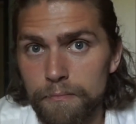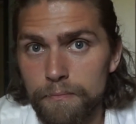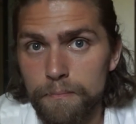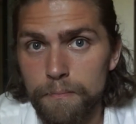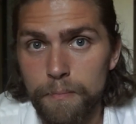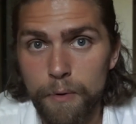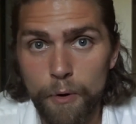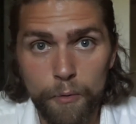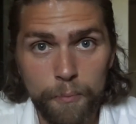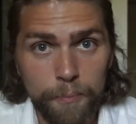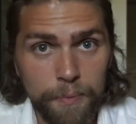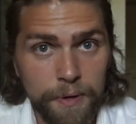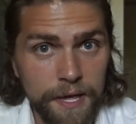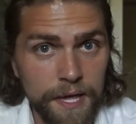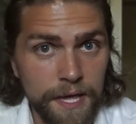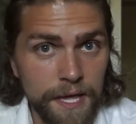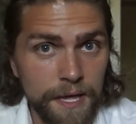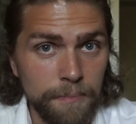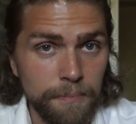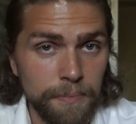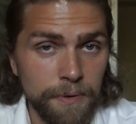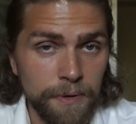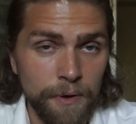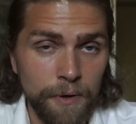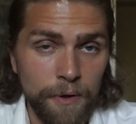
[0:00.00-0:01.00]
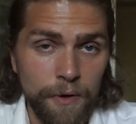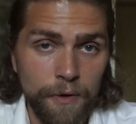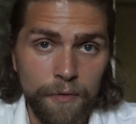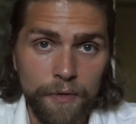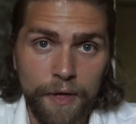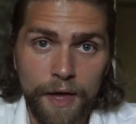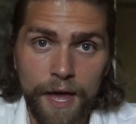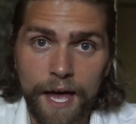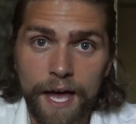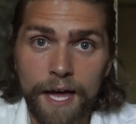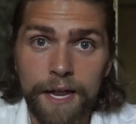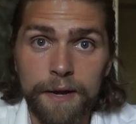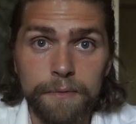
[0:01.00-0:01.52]
Bo Peep and all
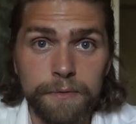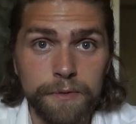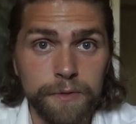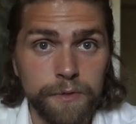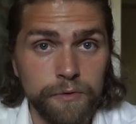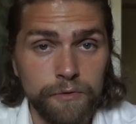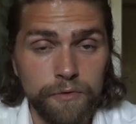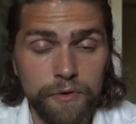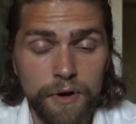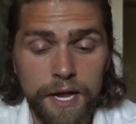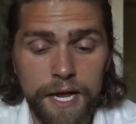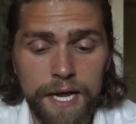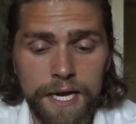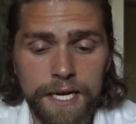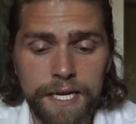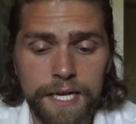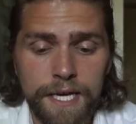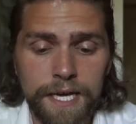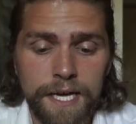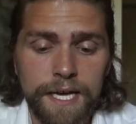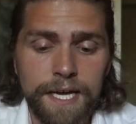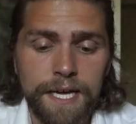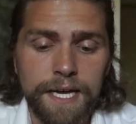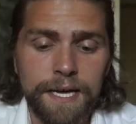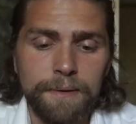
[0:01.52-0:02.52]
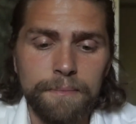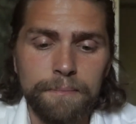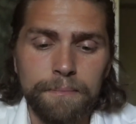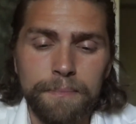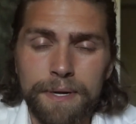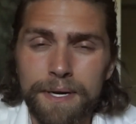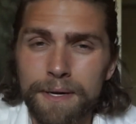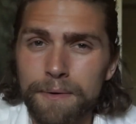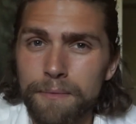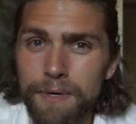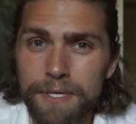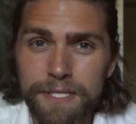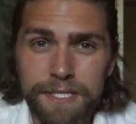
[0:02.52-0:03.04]
that, and it was great,
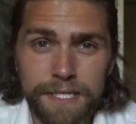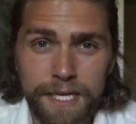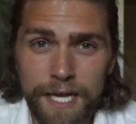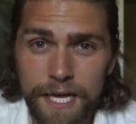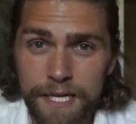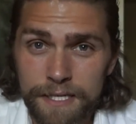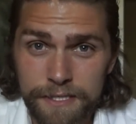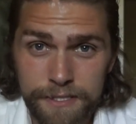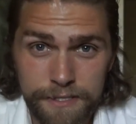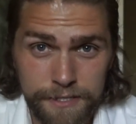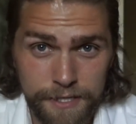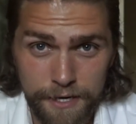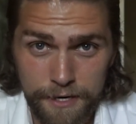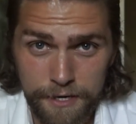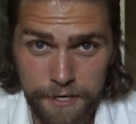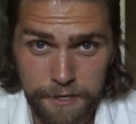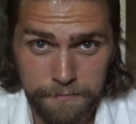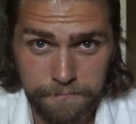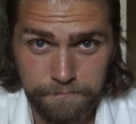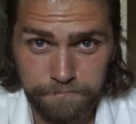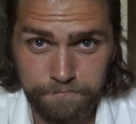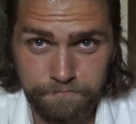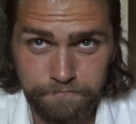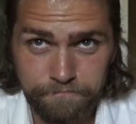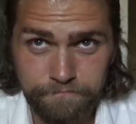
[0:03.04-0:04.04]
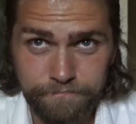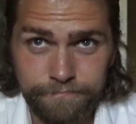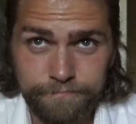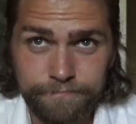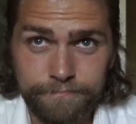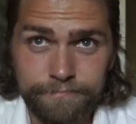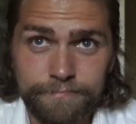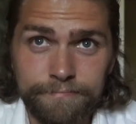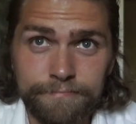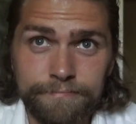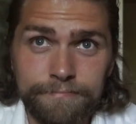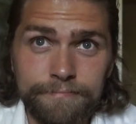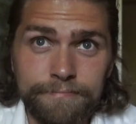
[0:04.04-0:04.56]
but it wasn't necessary.
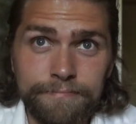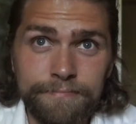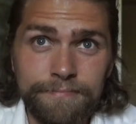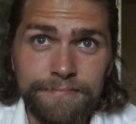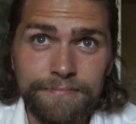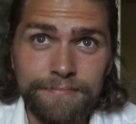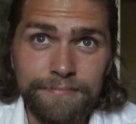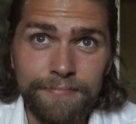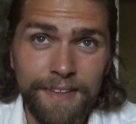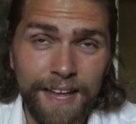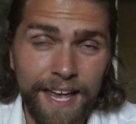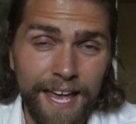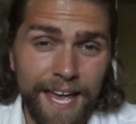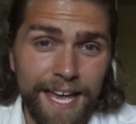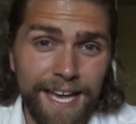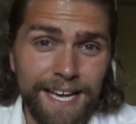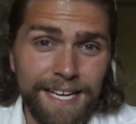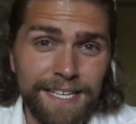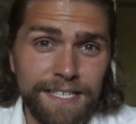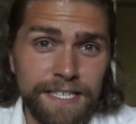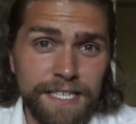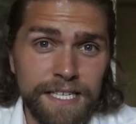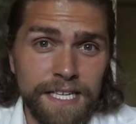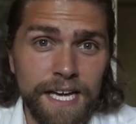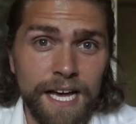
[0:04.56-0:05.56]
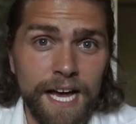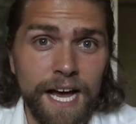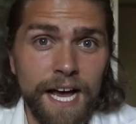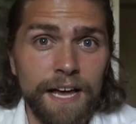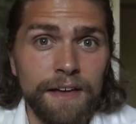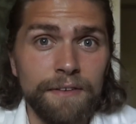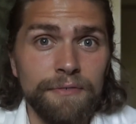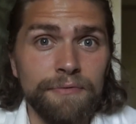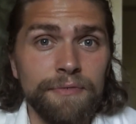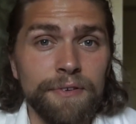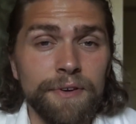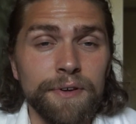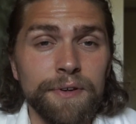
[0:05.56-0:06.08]
And I
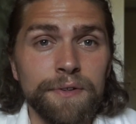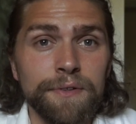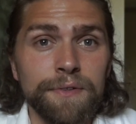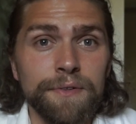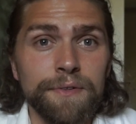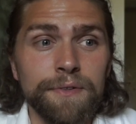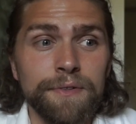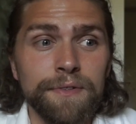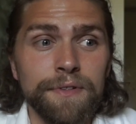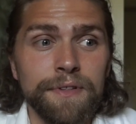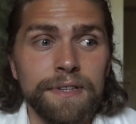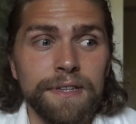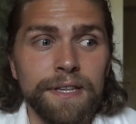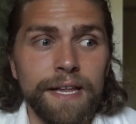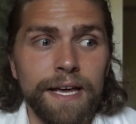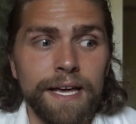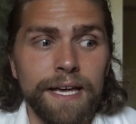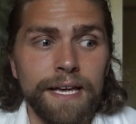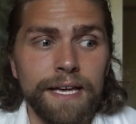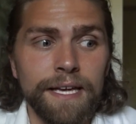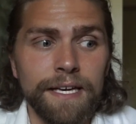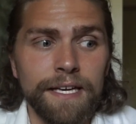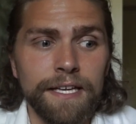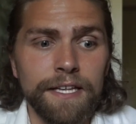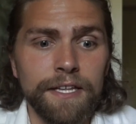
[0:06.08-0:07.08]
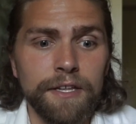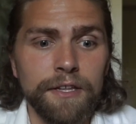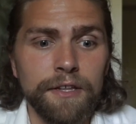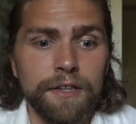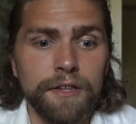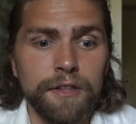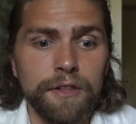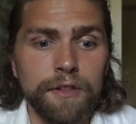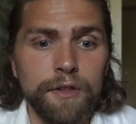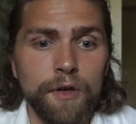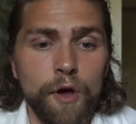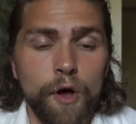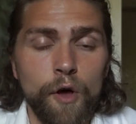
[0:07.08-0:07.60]
feel like
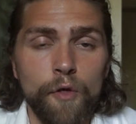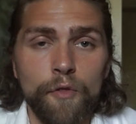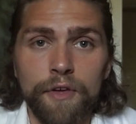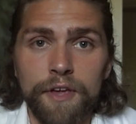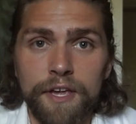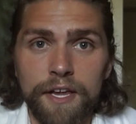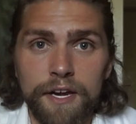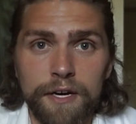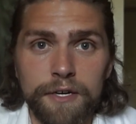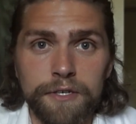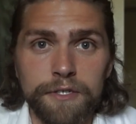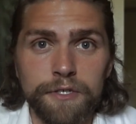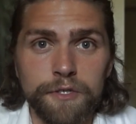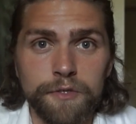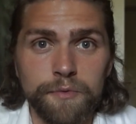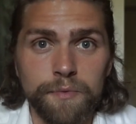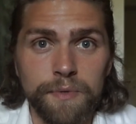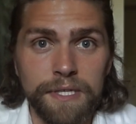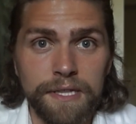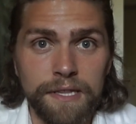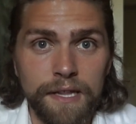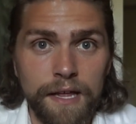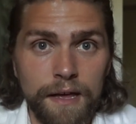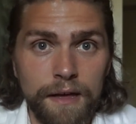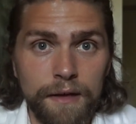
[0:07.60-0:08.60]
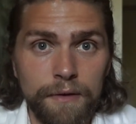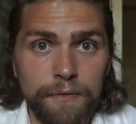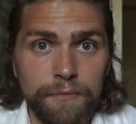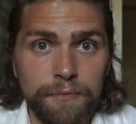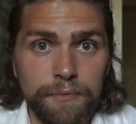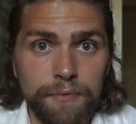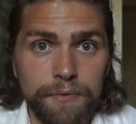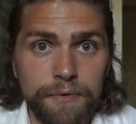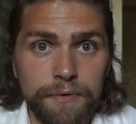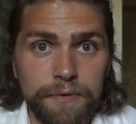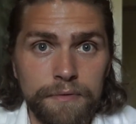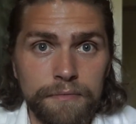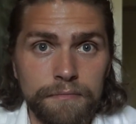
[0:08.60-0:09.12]
all the characters we love,
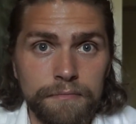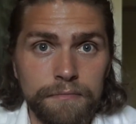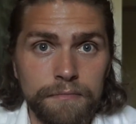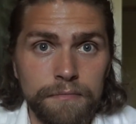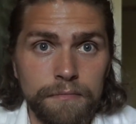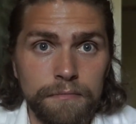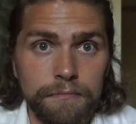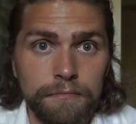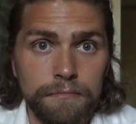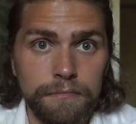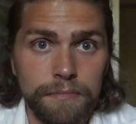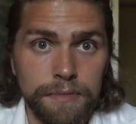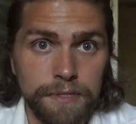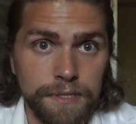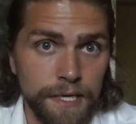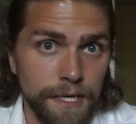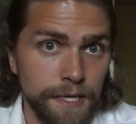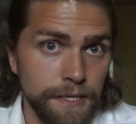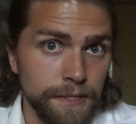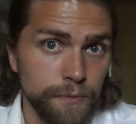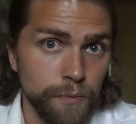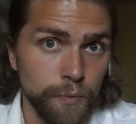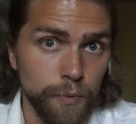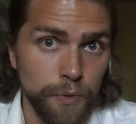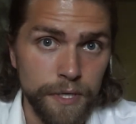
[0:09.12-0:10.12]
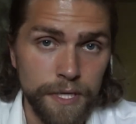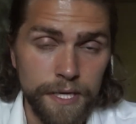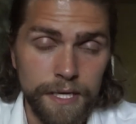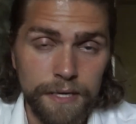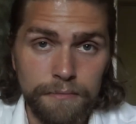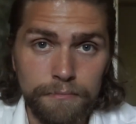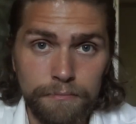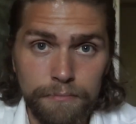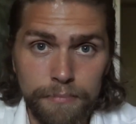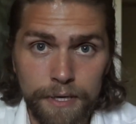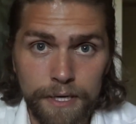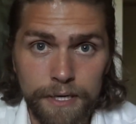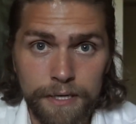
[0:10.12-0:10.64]
besides Woody
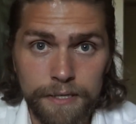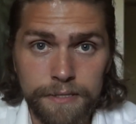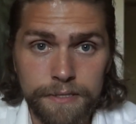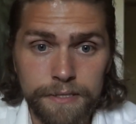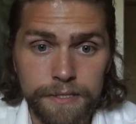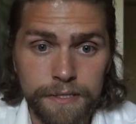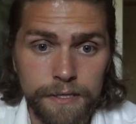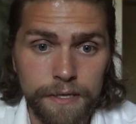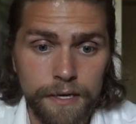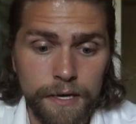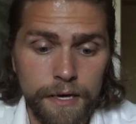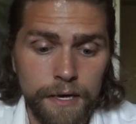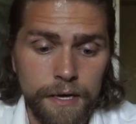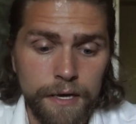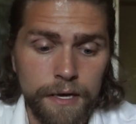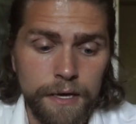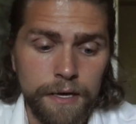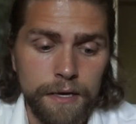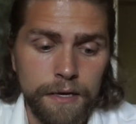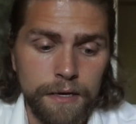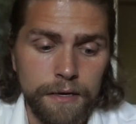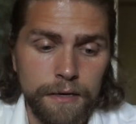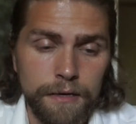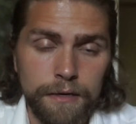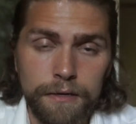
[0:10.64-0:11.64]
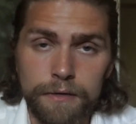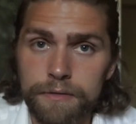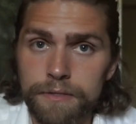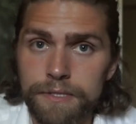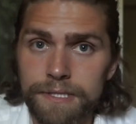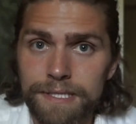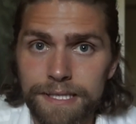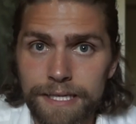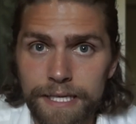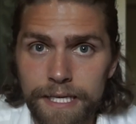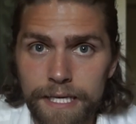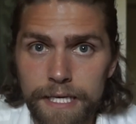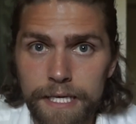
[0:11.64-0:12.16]
and Buzz,
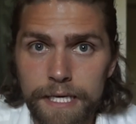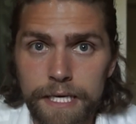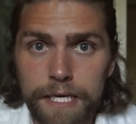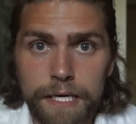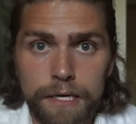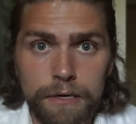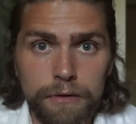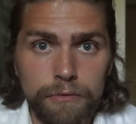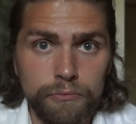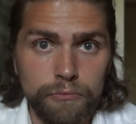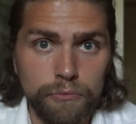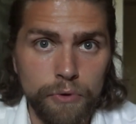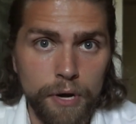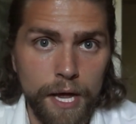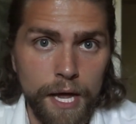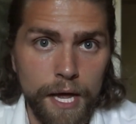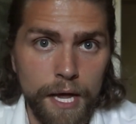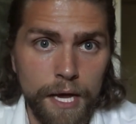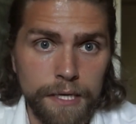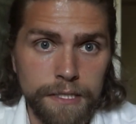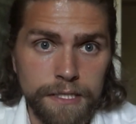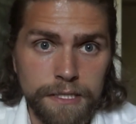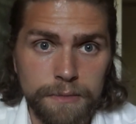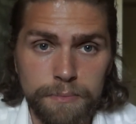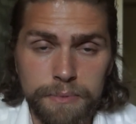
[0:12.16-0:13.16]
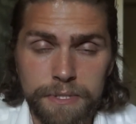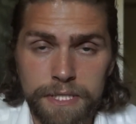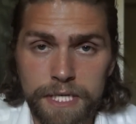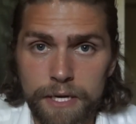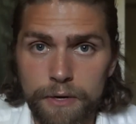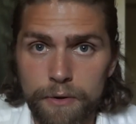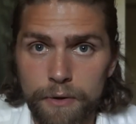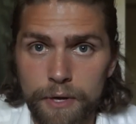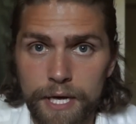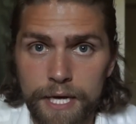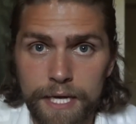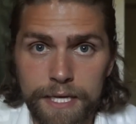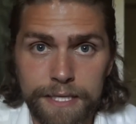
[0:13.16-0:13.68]
Slinky, Rex, the
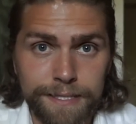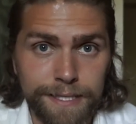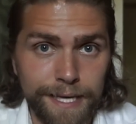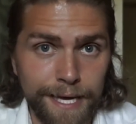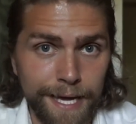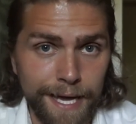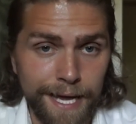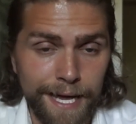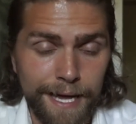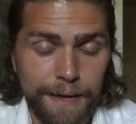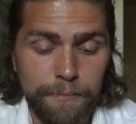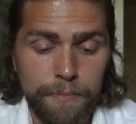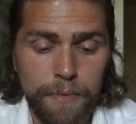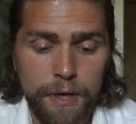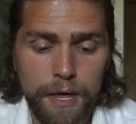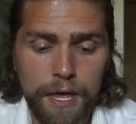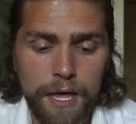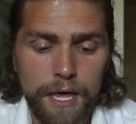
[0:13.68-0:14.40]
Potato Heads, Ham,